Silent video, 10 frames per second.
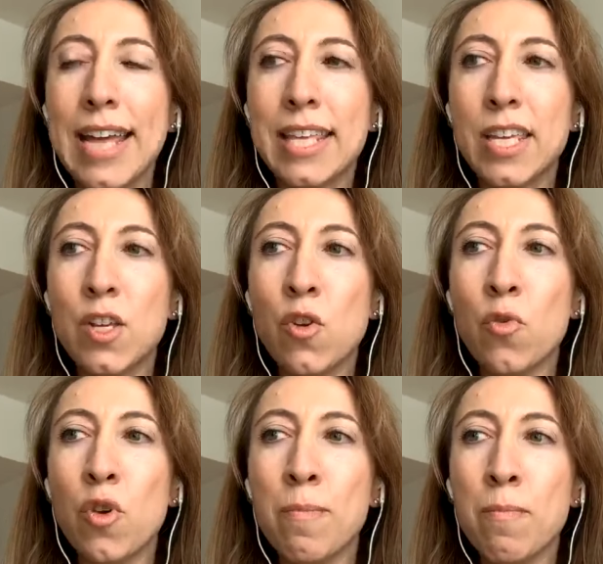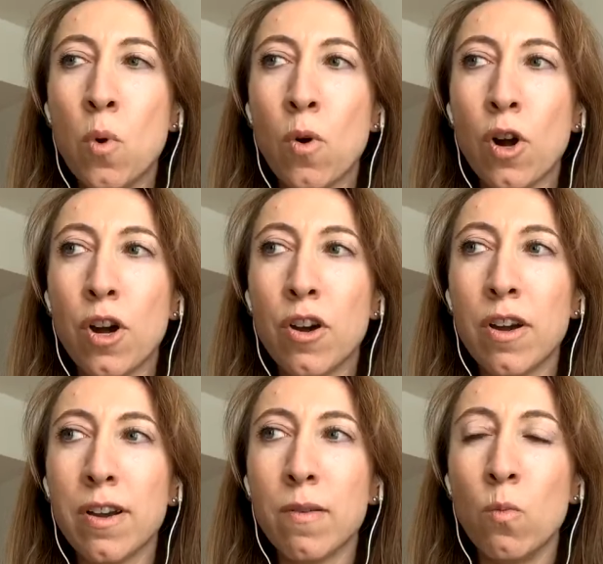You know, the more
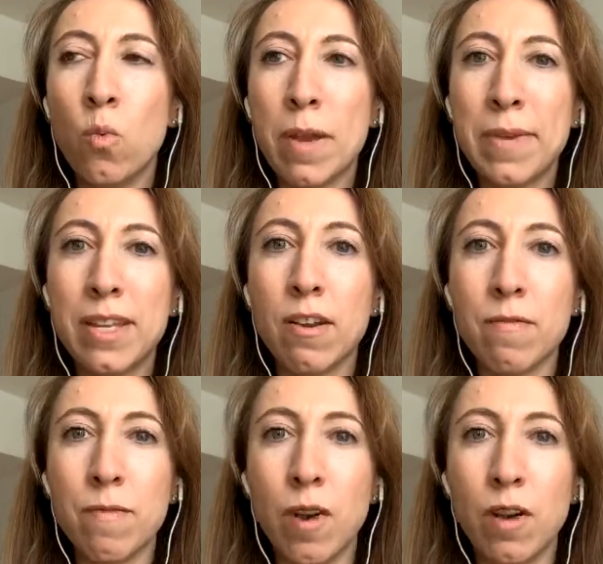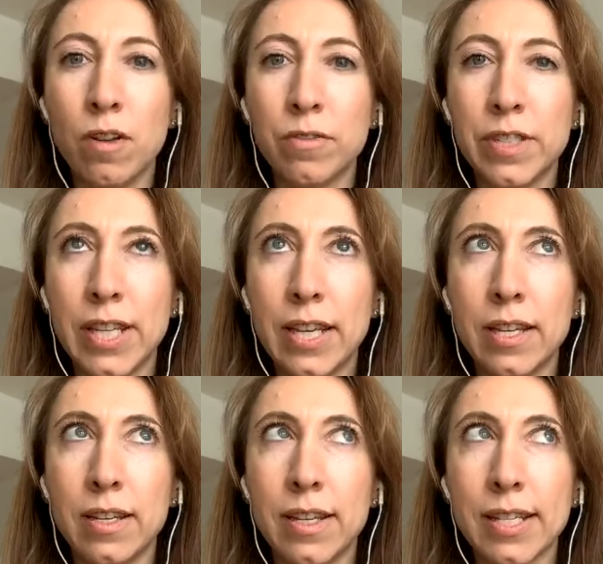women involved in,
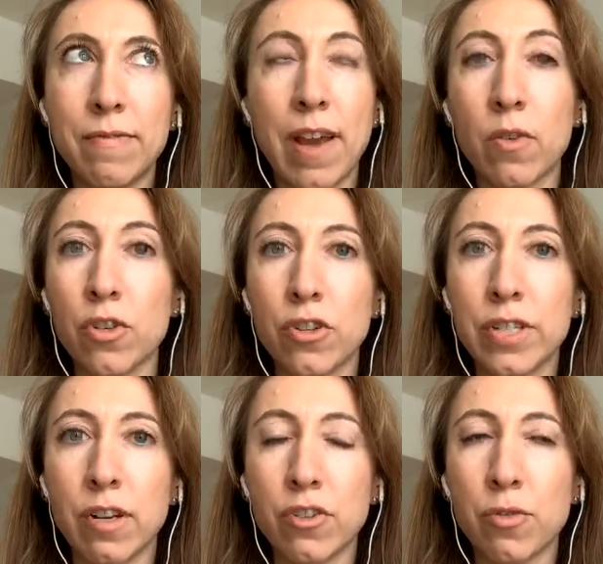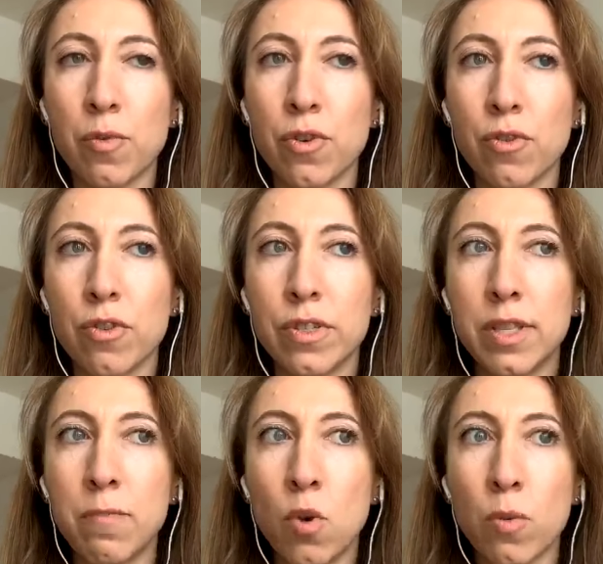as founders and entrepreneurs,
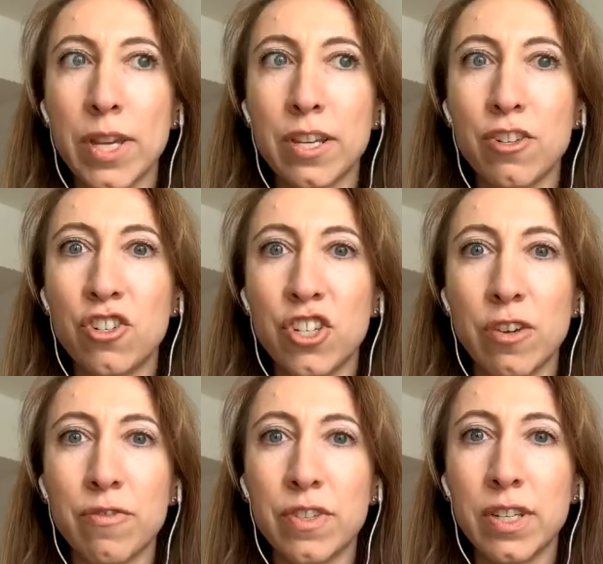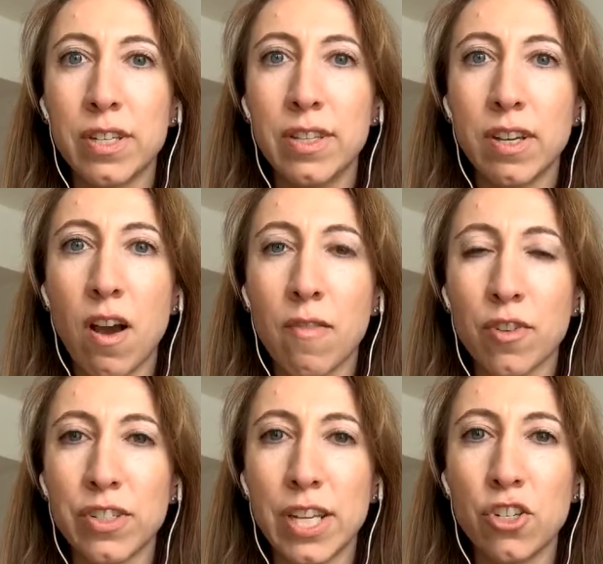the more we can shift the
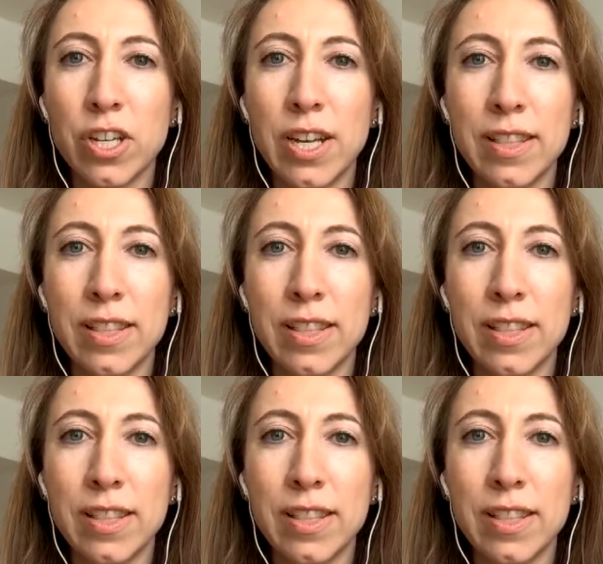conversation and the